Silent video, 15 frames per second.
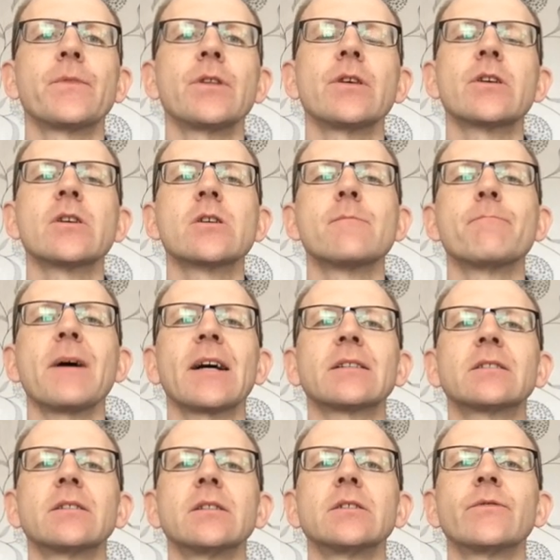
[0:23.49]
You can come back
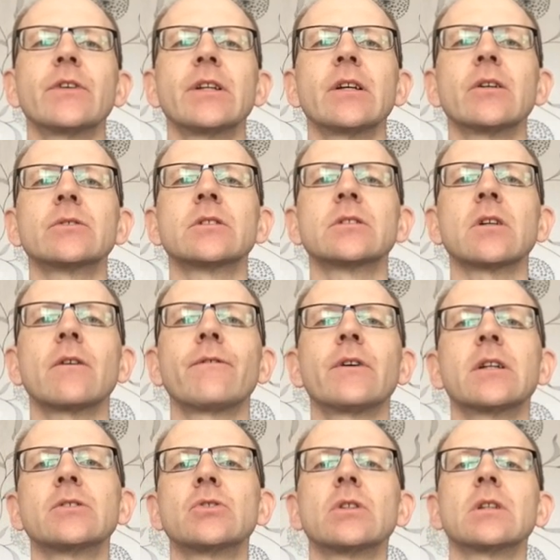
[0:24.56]
to these videos as
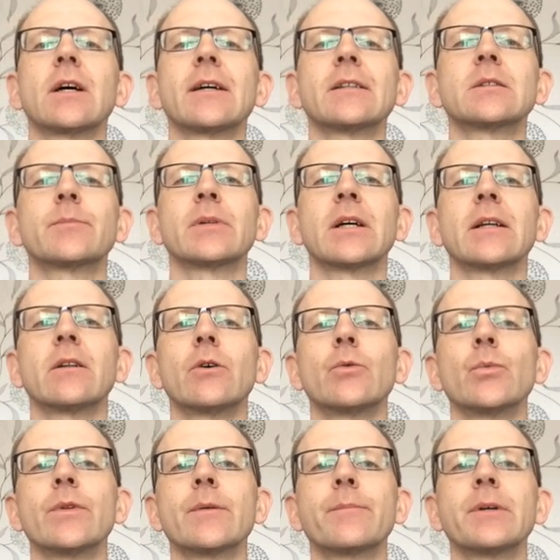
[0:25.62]
often as you like to play
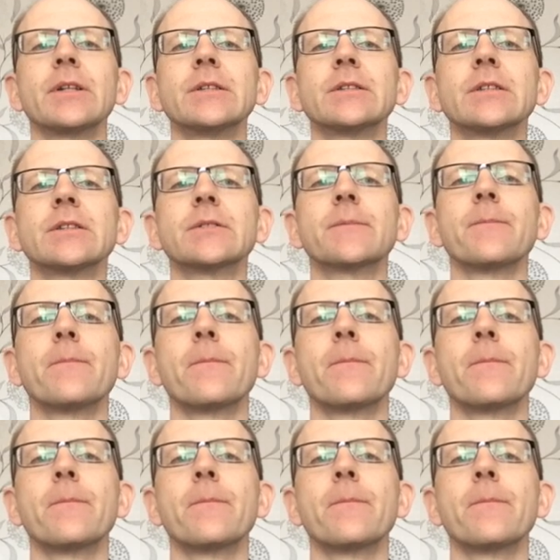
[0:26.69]
along with the pieces.